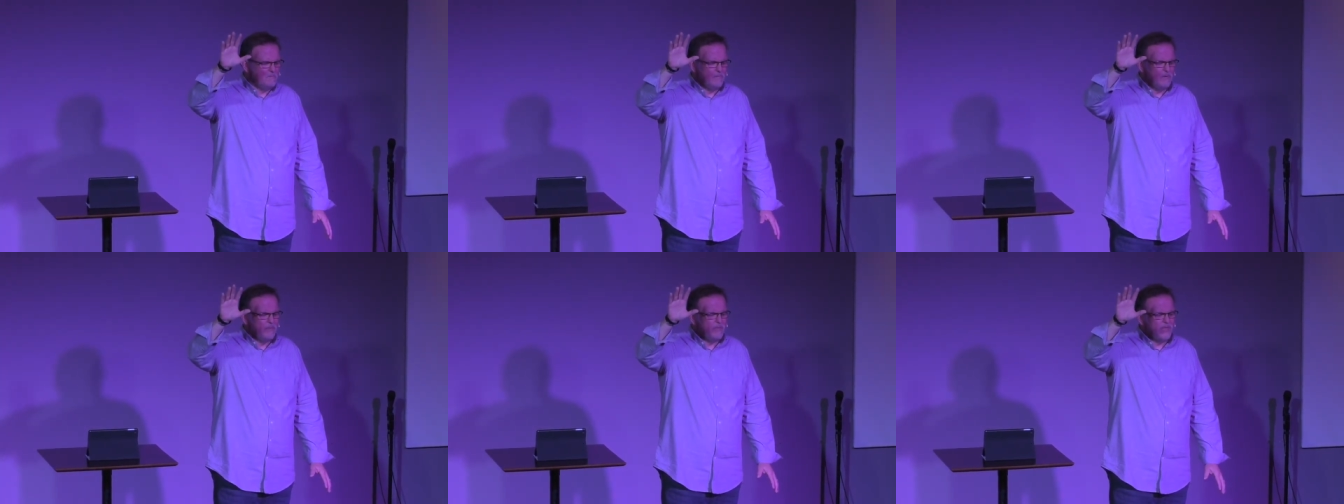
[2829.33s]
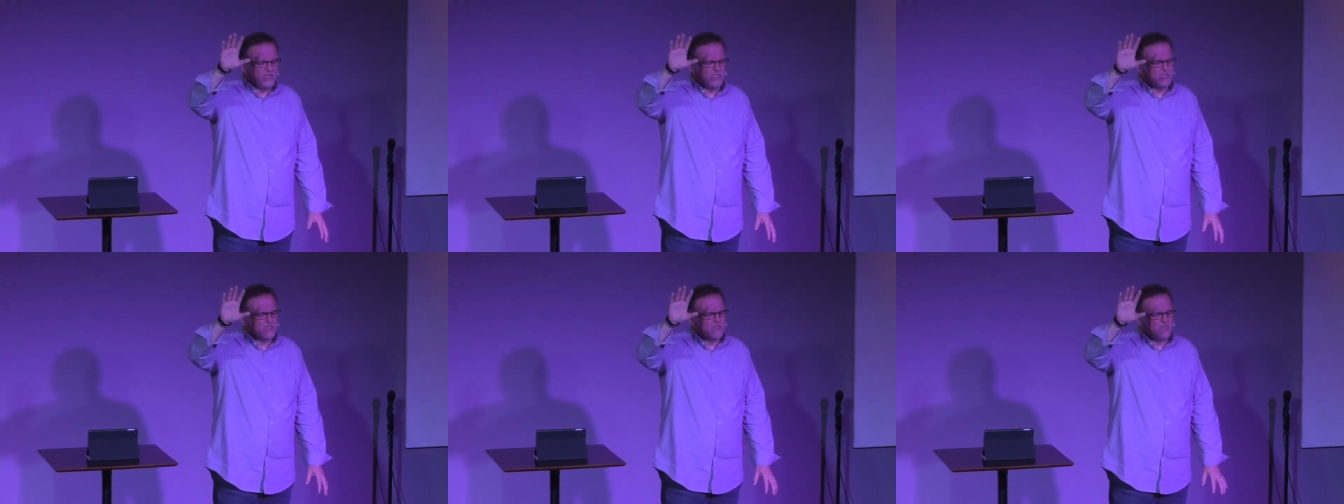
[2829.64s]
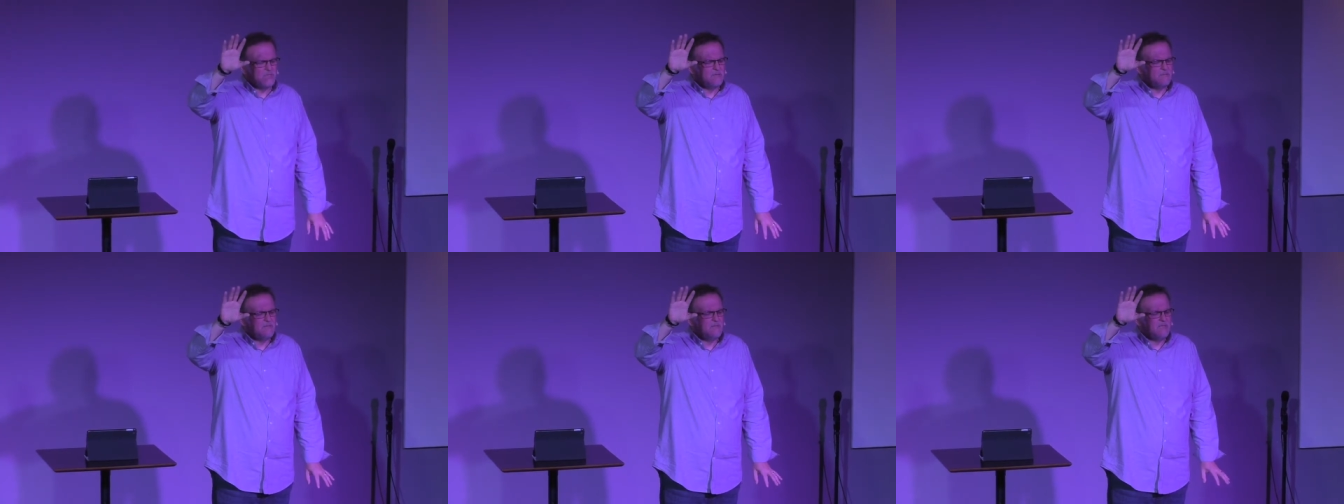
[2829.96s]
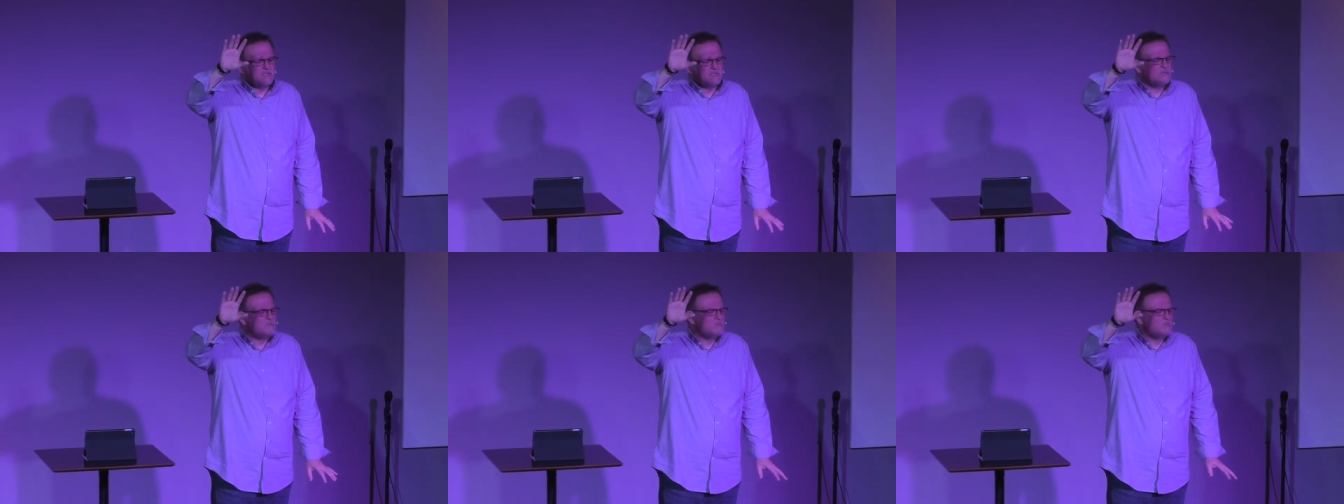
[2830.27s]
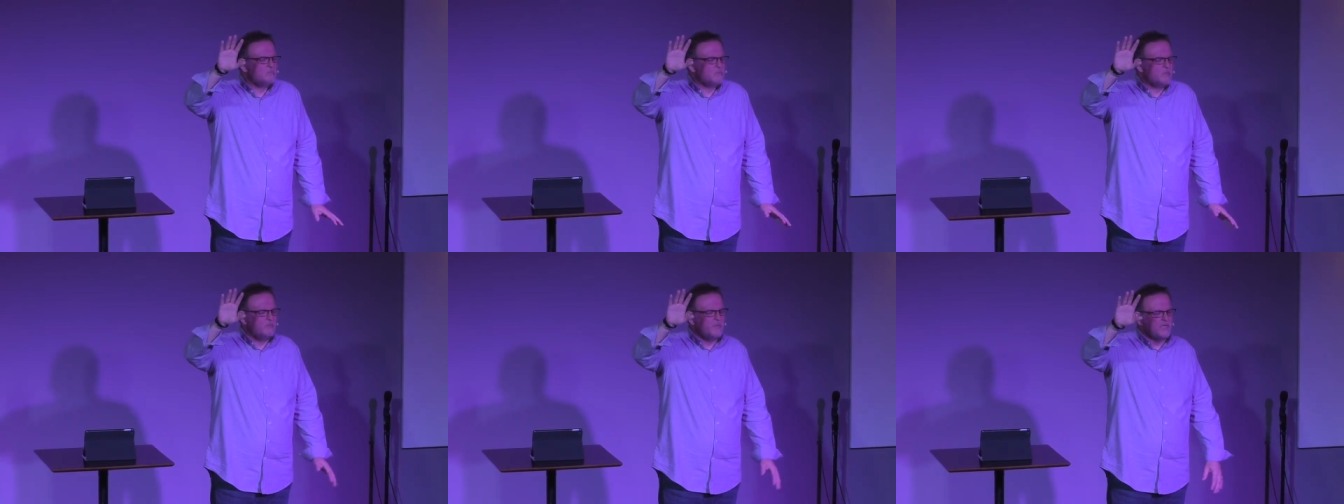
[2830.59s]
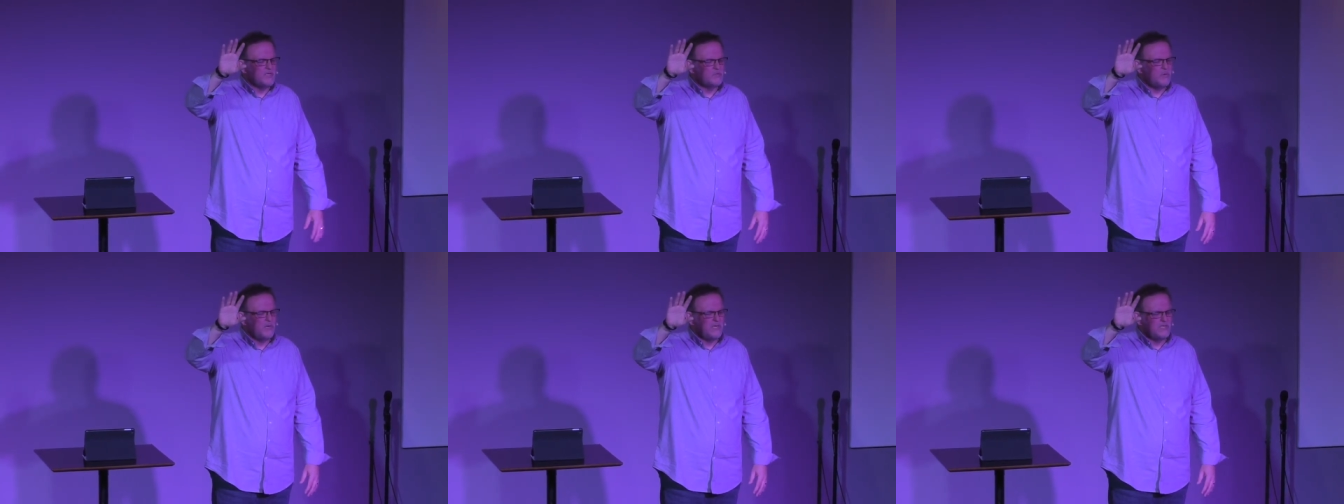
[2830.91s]
maybe that's, that's the
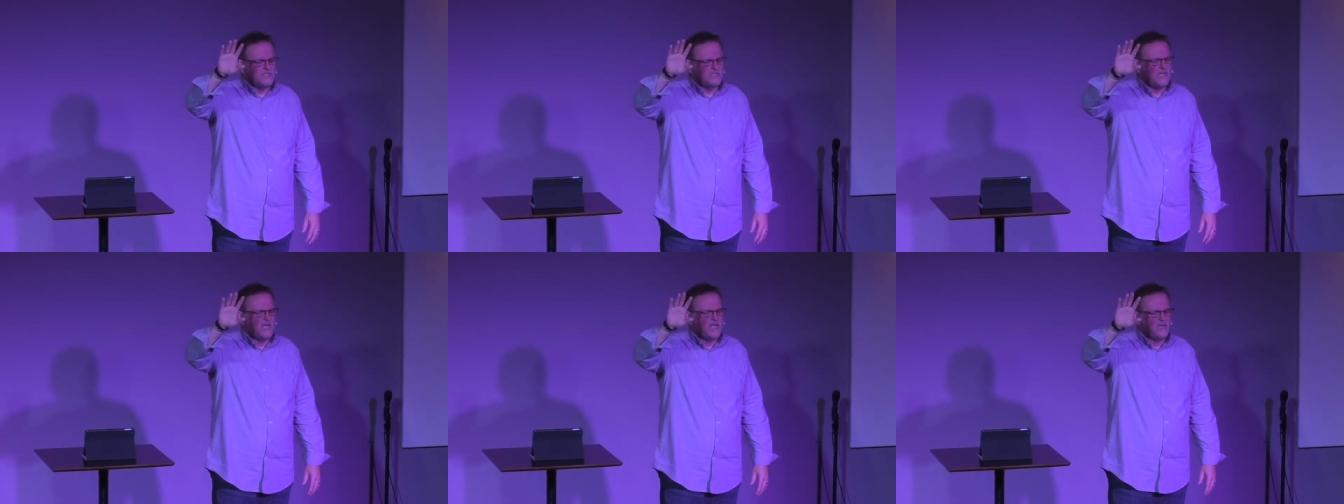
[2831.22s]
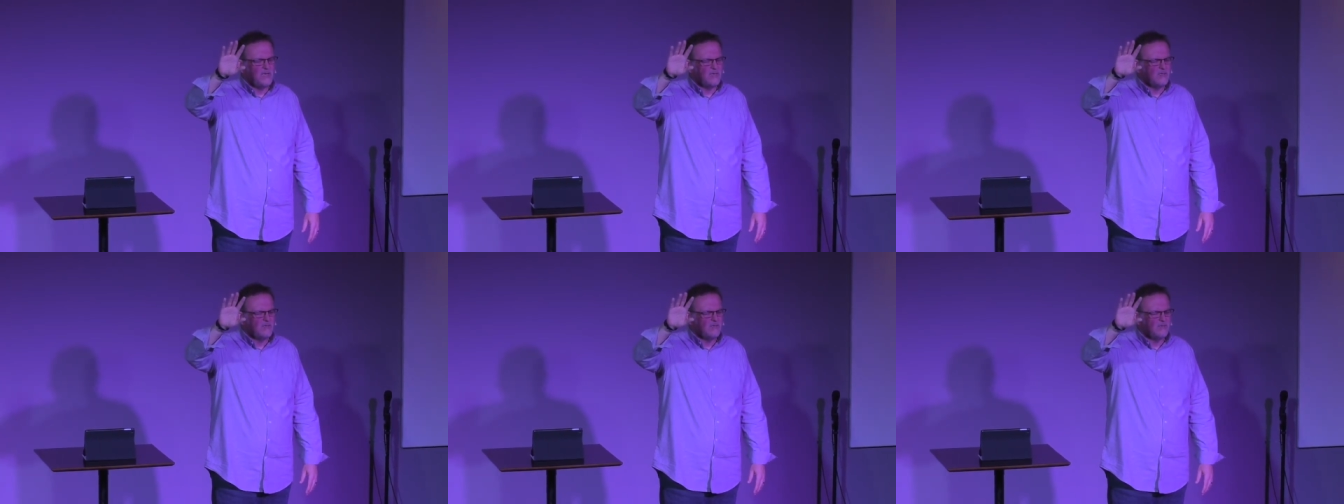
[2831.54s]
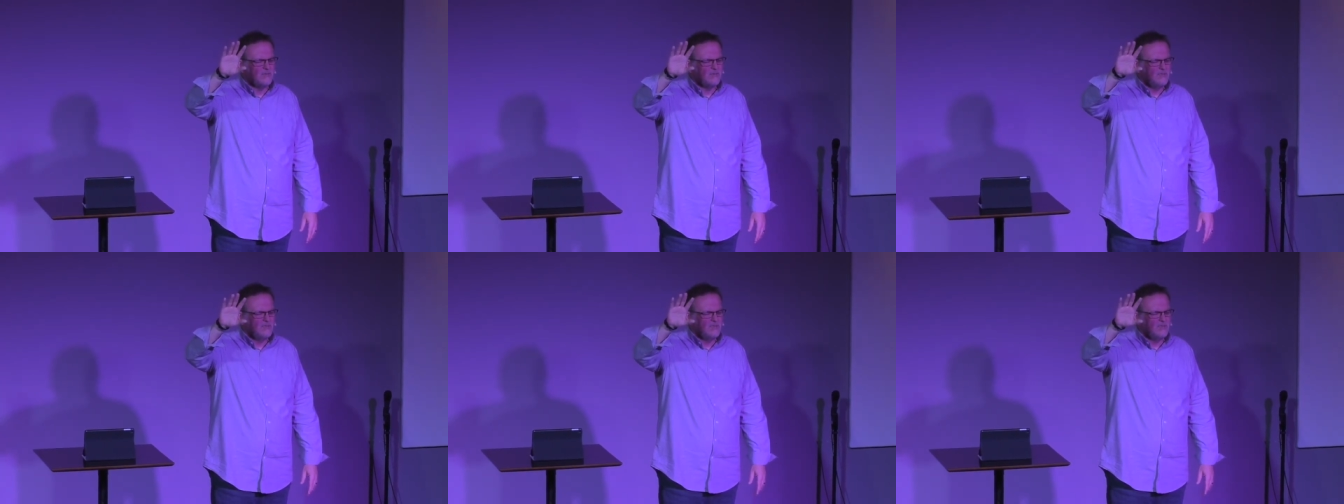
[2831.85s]
best way to say it.